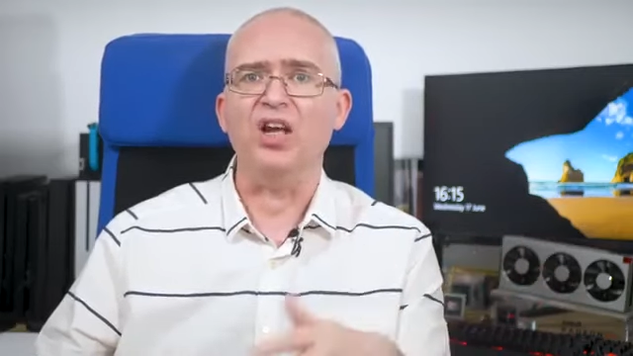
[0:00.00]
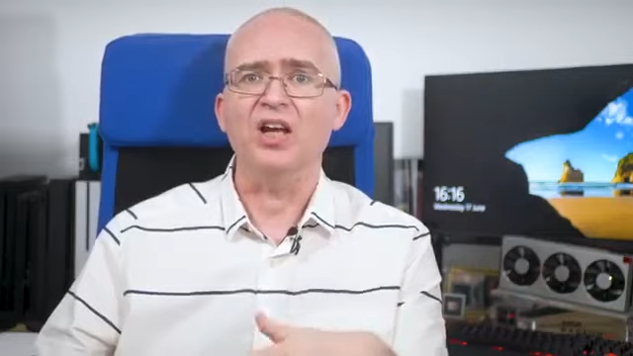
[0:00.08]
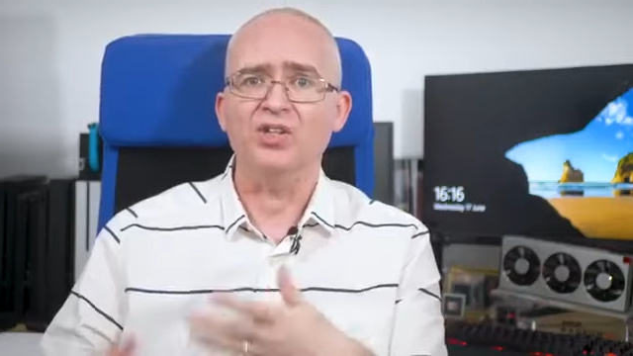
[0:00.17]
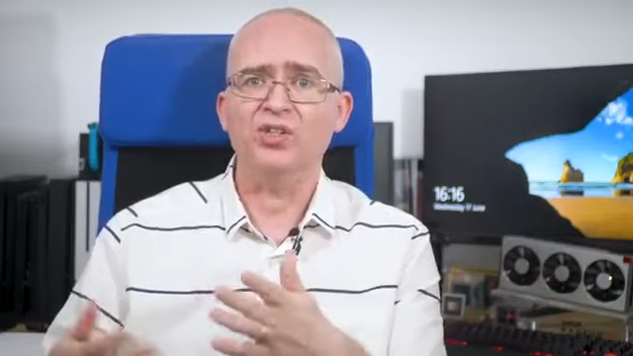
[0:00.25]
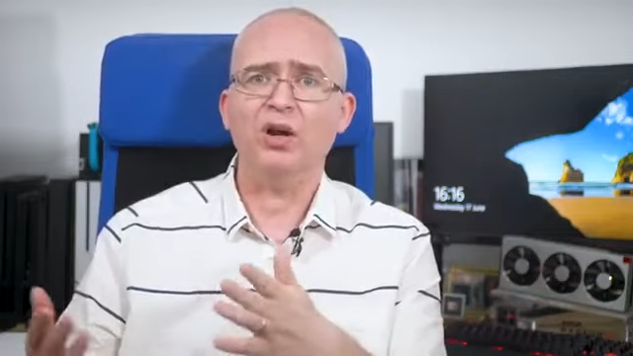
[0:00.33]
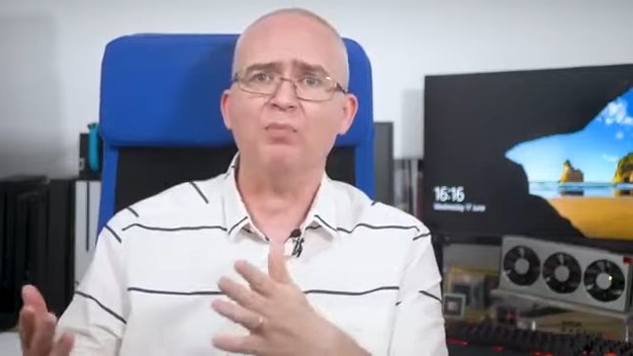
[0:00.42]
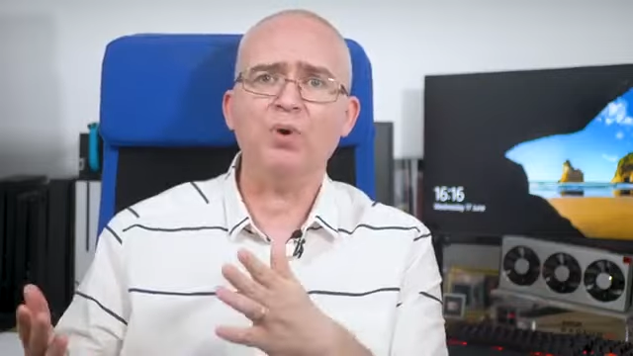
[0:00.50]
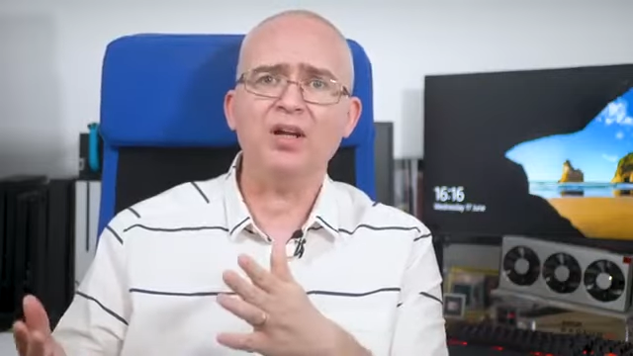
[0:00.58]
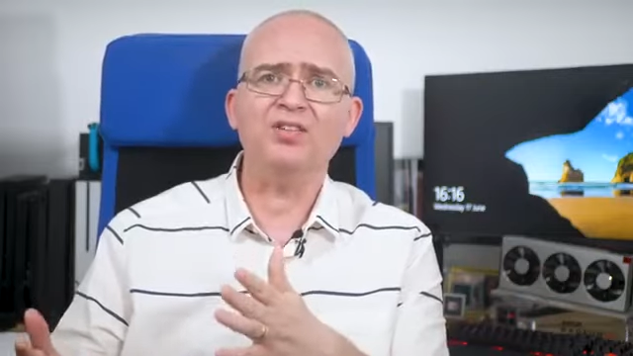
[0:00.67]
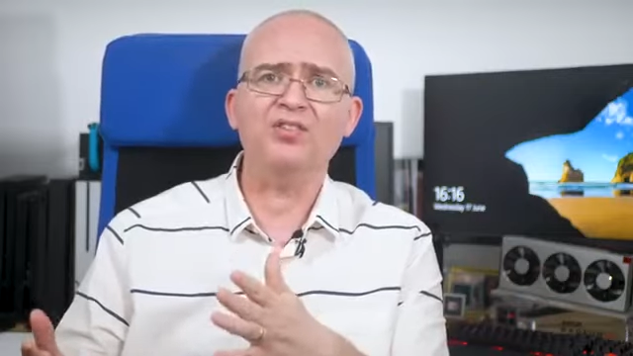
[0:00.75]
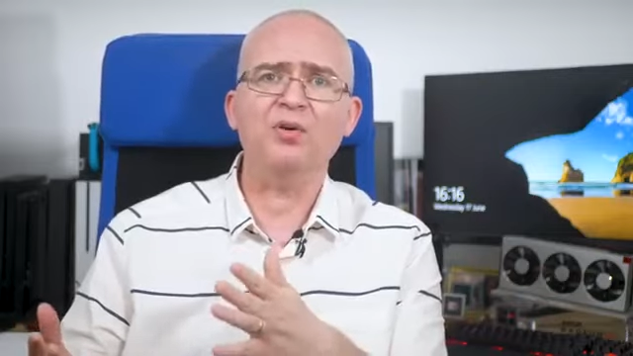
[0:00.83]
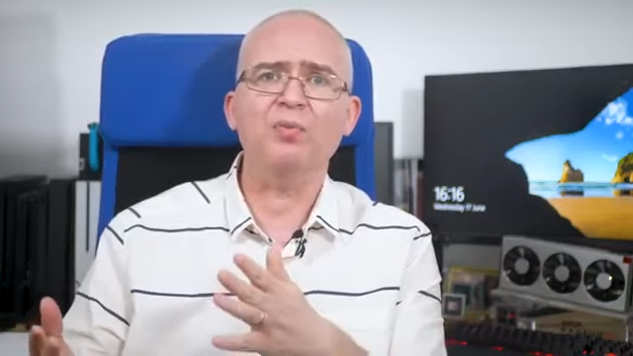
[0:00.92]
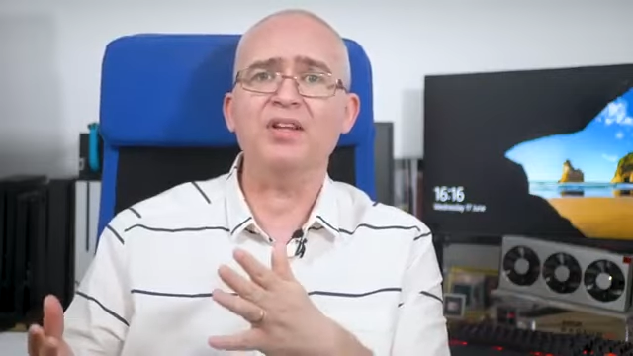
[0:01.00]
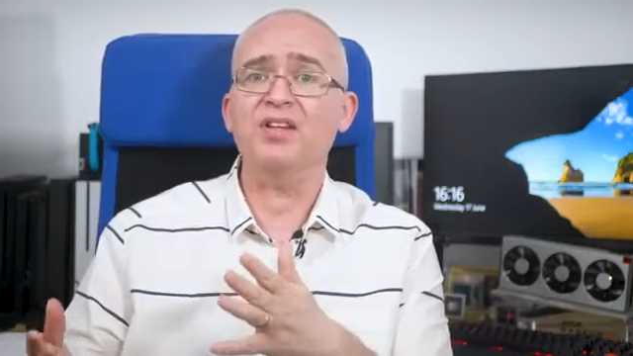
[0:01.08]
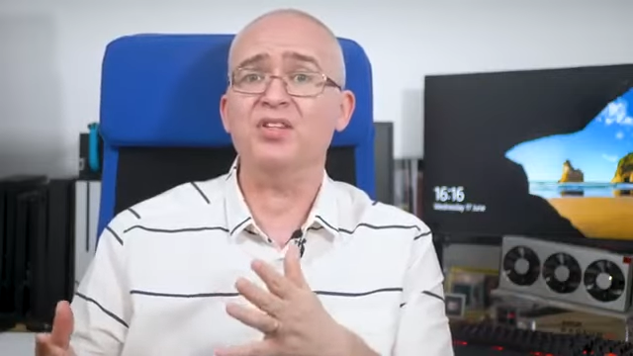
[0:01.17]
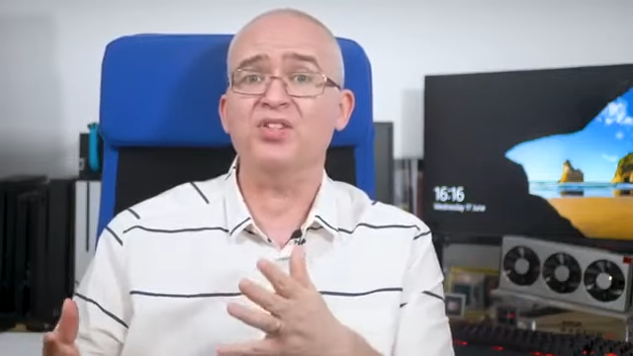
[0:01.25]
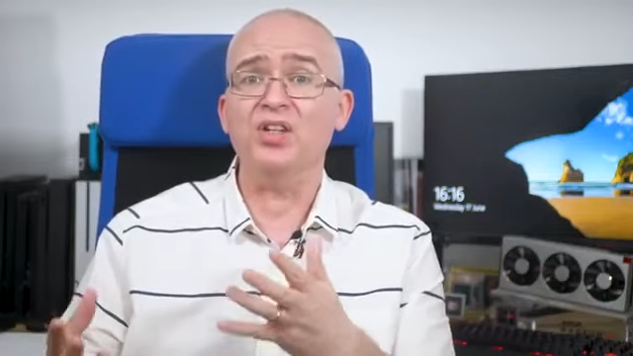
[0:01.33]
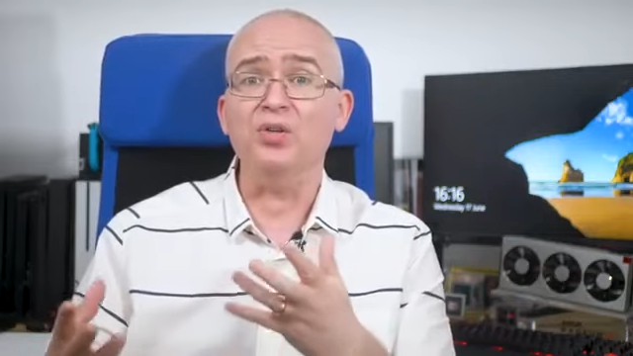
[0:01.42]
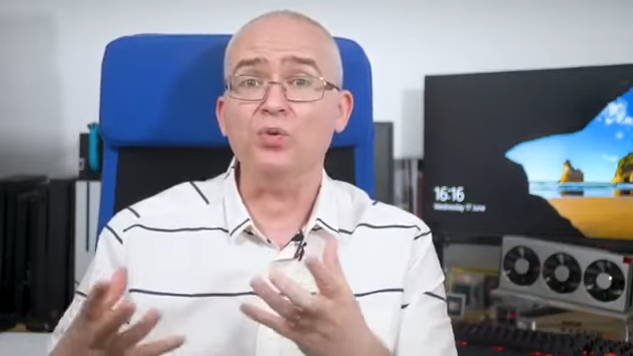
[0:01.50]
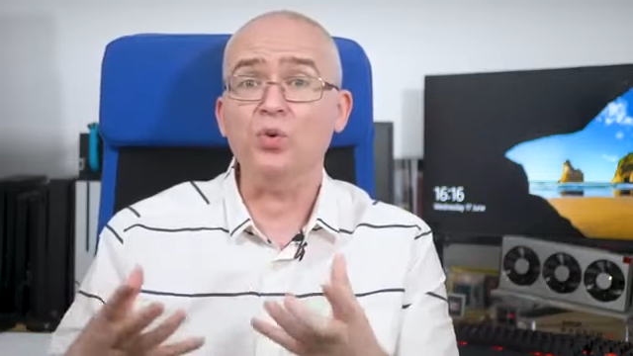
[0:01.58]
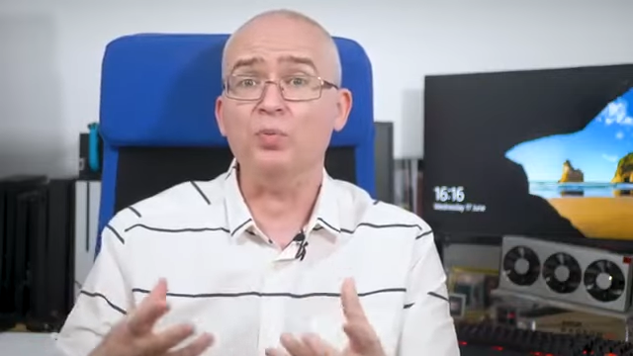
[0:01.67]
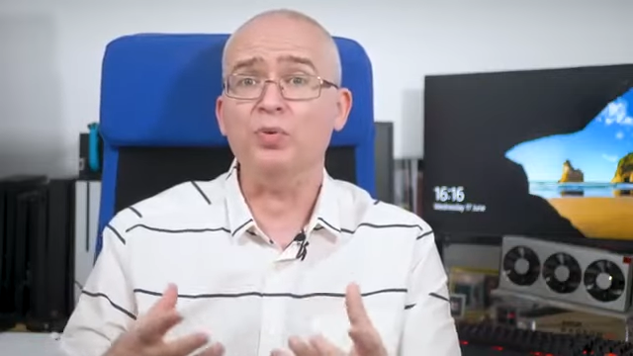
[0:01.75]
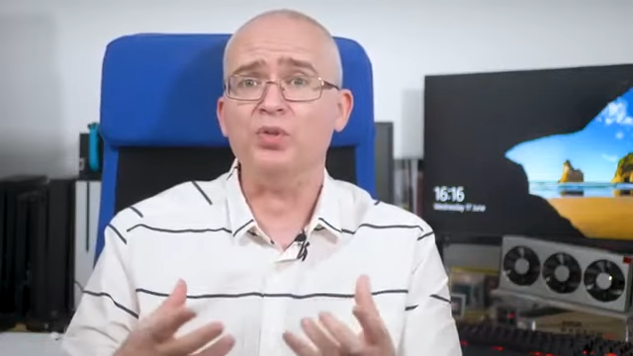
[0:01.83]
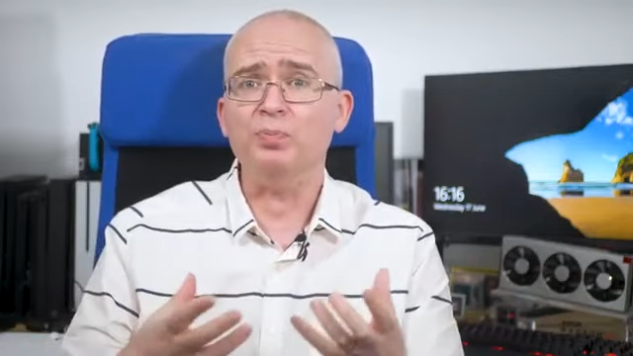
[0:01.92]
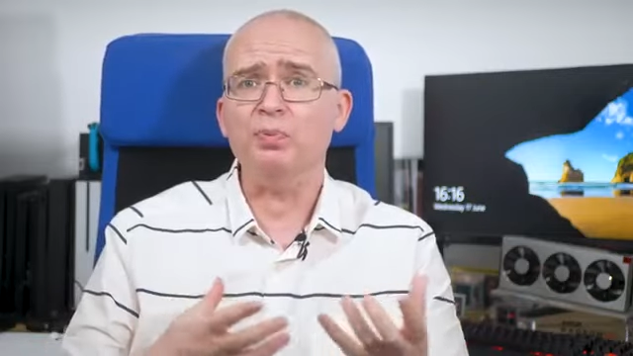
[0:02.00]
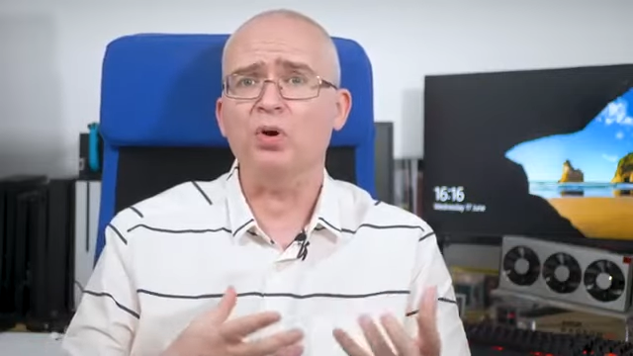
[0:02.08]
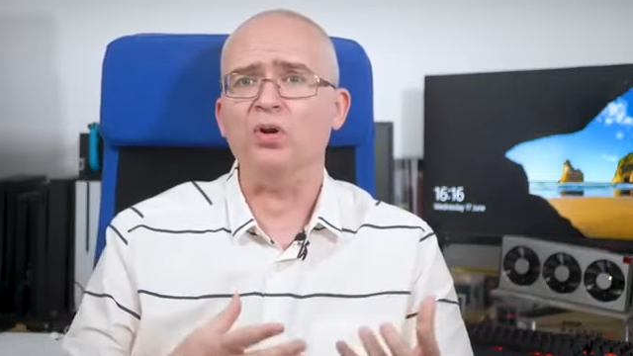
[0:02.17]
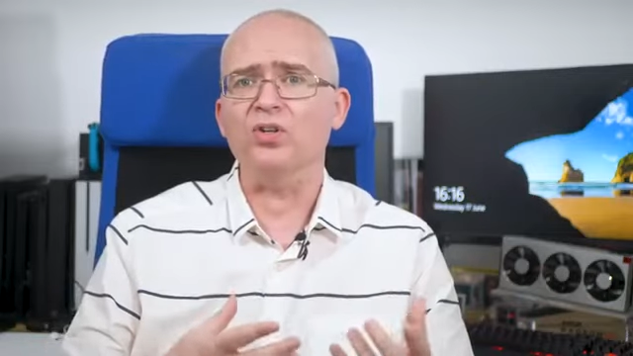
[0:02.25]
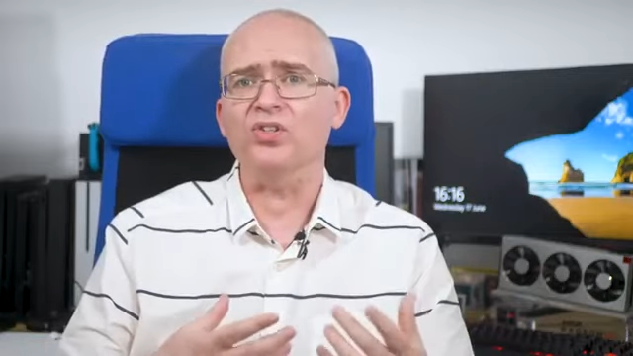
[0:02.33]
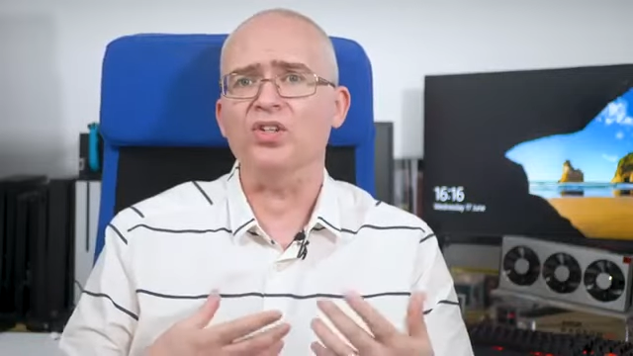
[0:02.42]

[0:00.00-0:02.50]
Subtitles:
So I'm wondering whether this enormous box